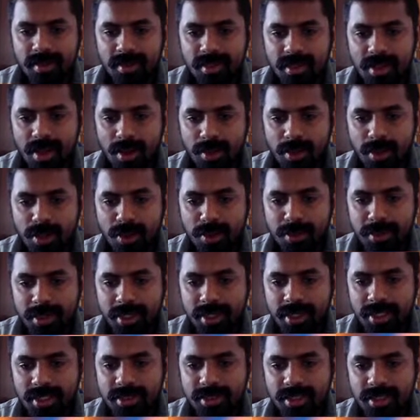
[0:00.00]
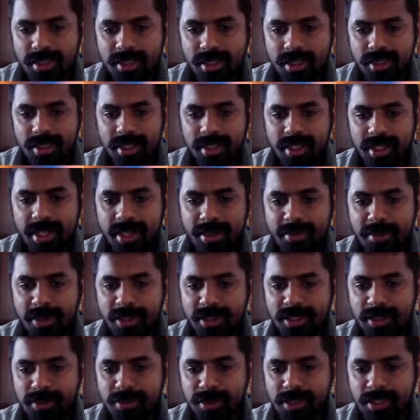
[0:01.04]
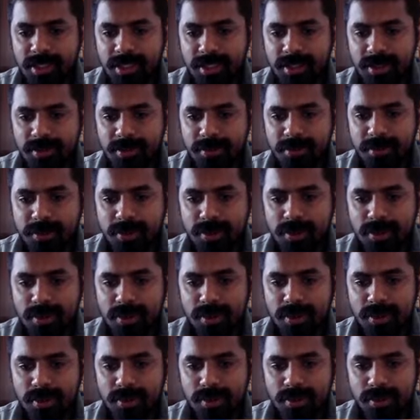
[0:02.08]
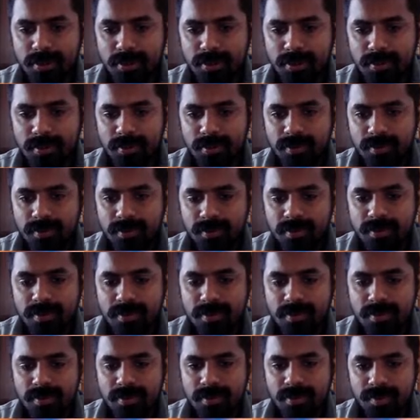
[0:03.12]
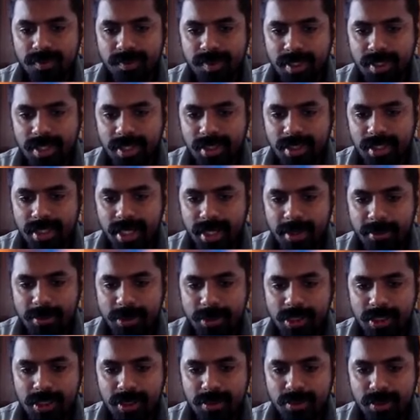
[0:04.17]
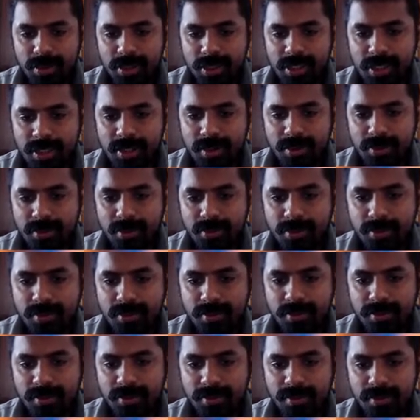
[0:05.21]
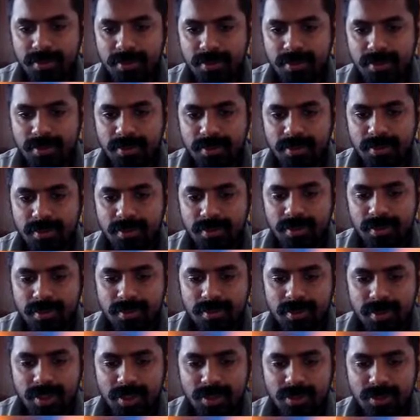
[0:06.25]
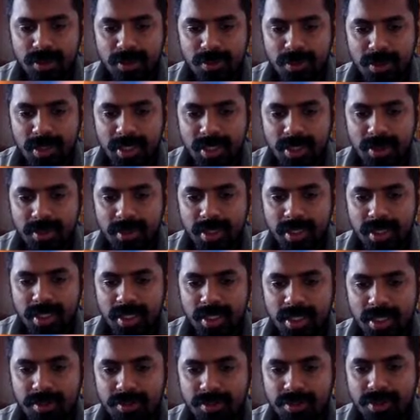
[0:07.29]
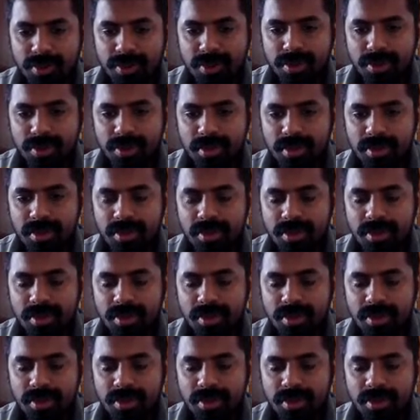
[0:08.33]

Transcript: Our queen is under attack by the bishop, so we can capture the bishop. If they play queen d4,